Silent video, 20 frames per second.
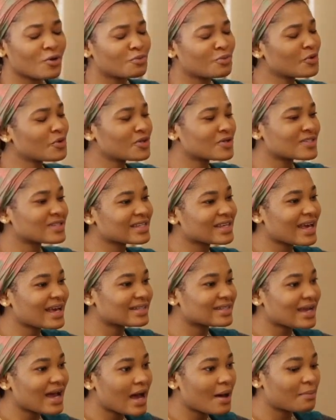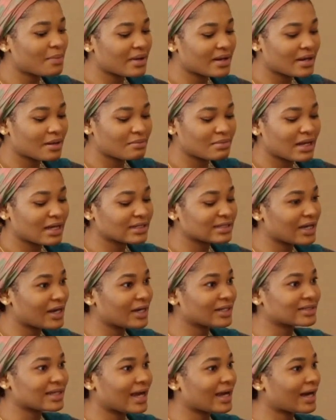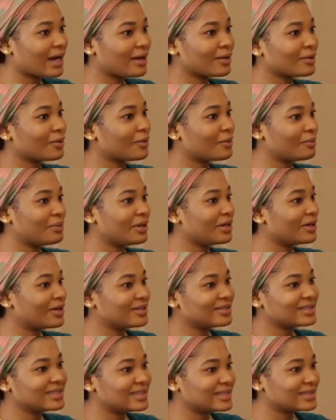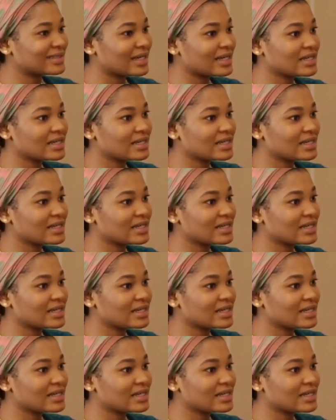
pull your skirt up. And I'm like, director, I can't go beyond this.